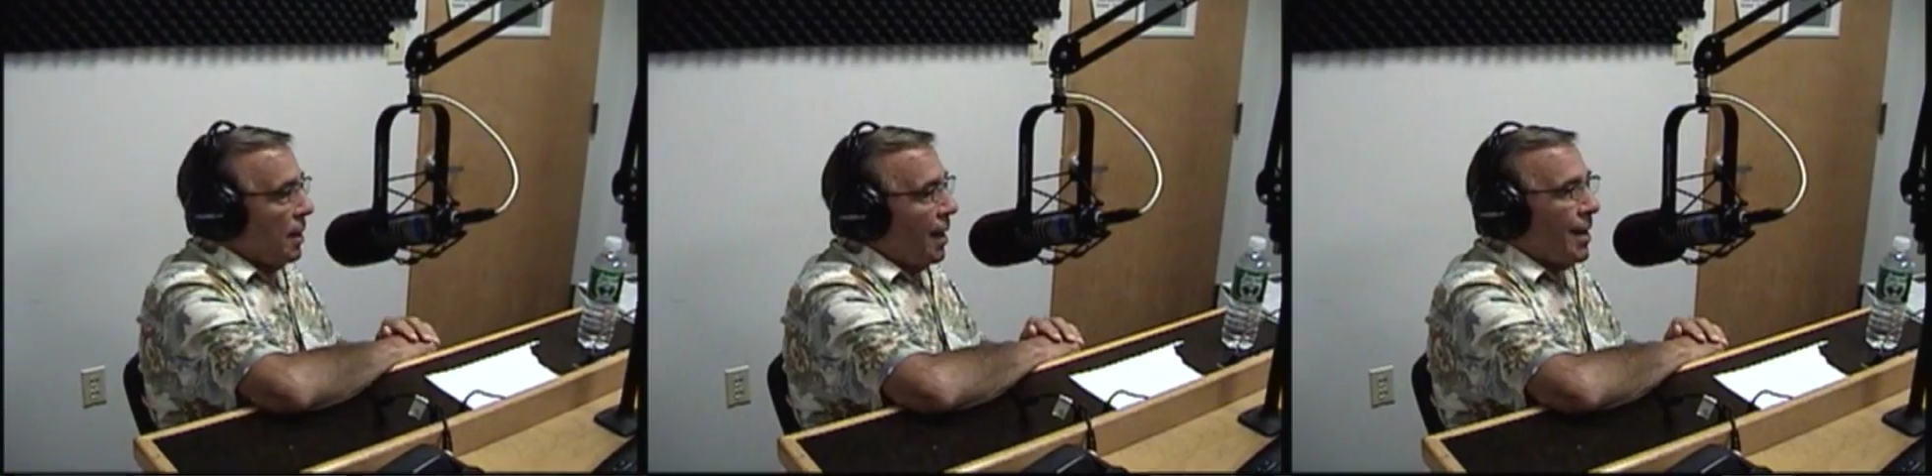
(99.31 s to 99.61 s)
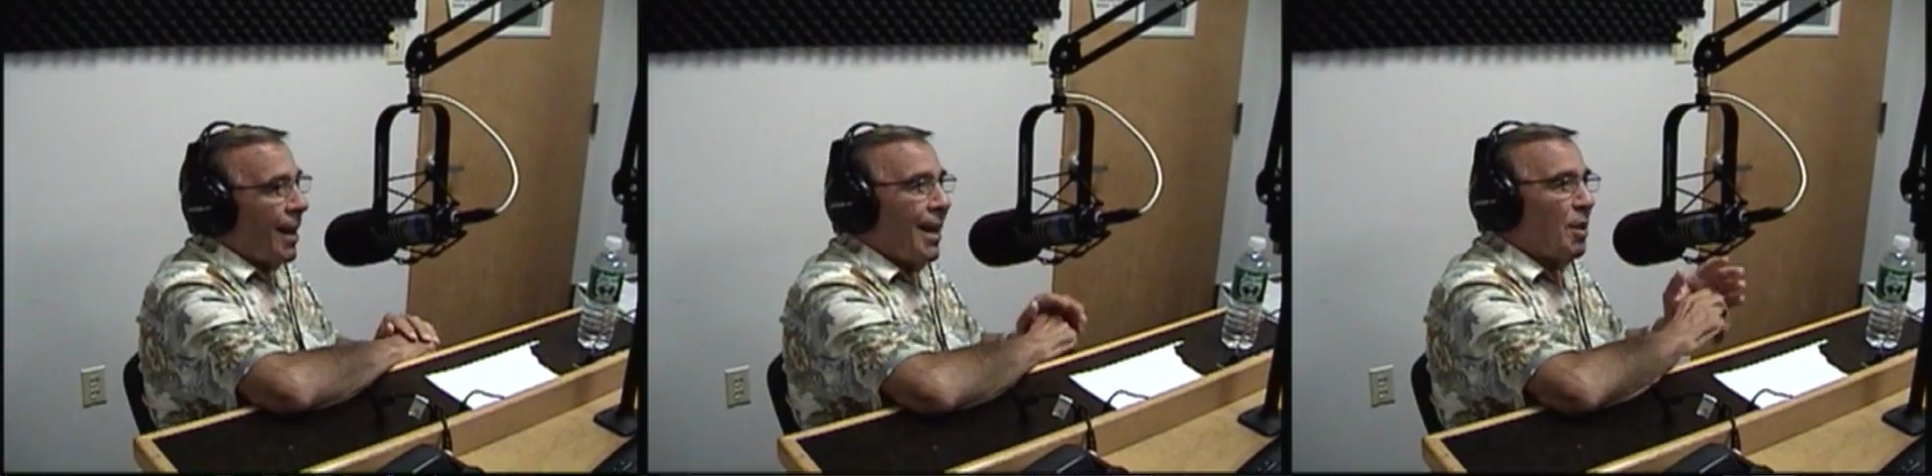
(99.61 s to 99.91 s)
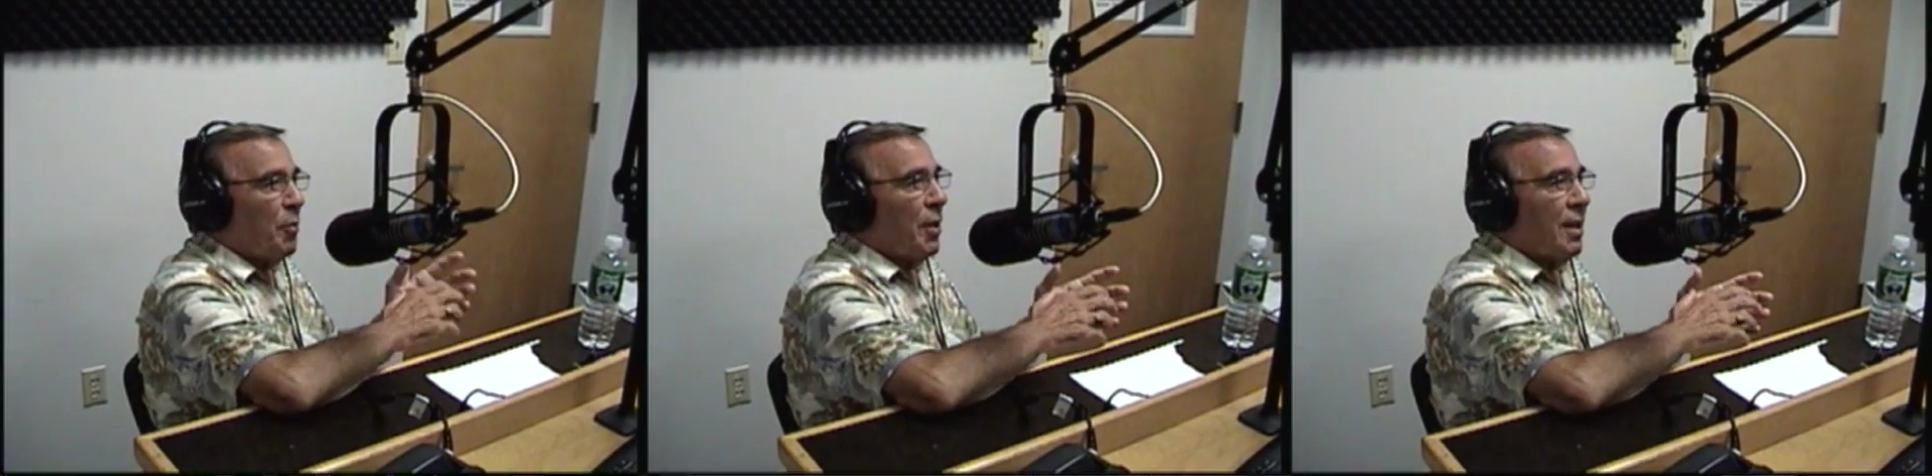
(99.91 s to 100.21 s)
And I
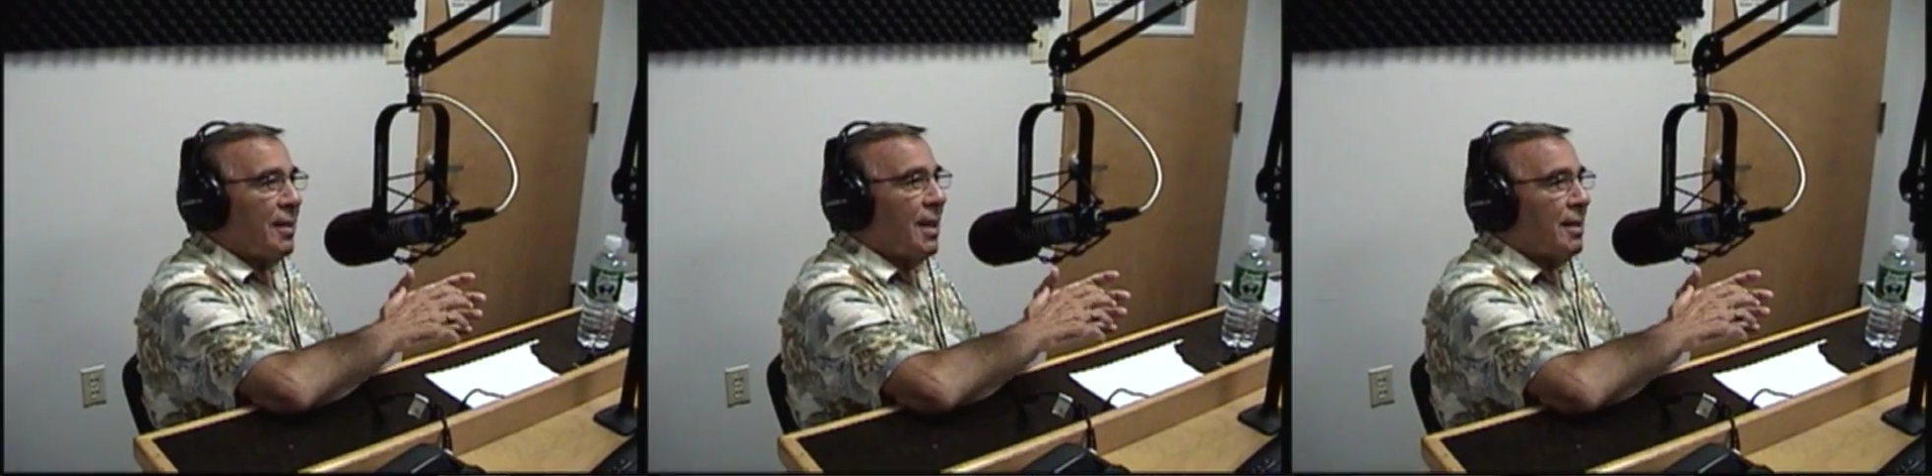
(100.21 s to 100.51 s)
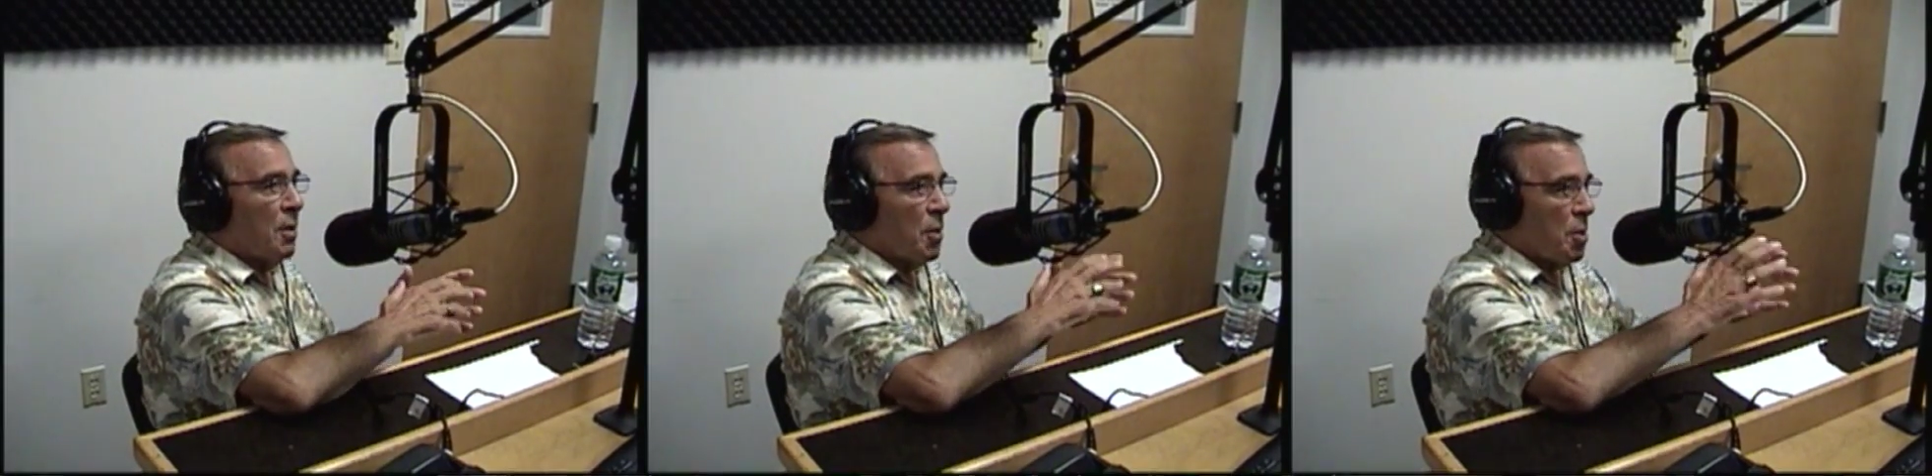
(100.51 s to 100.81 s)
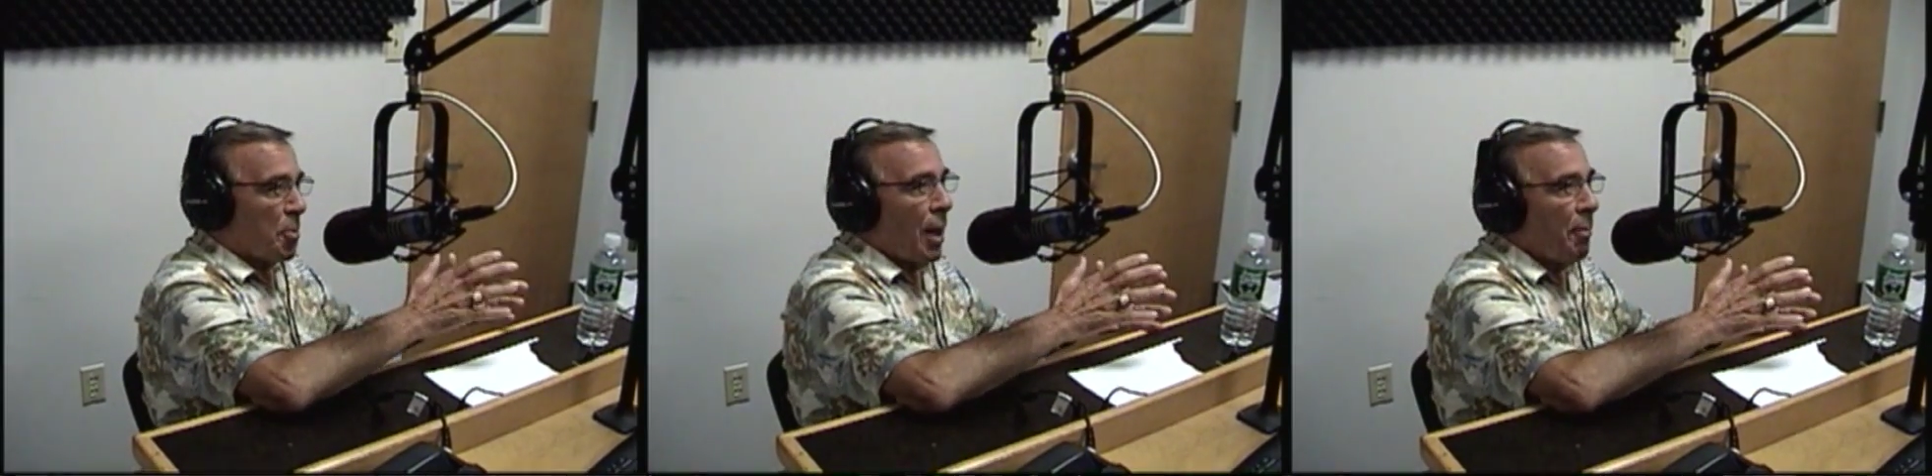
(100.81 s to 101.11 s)
got the feeling that there
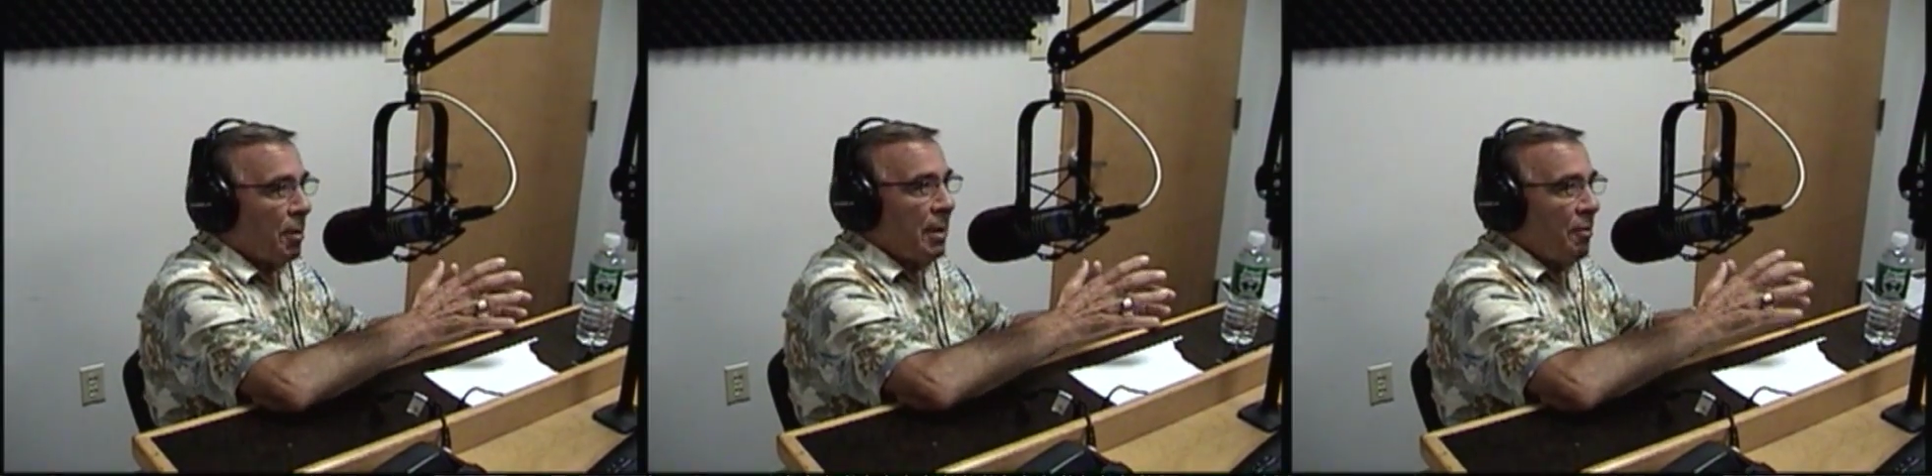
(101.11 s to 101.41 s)
was a problem,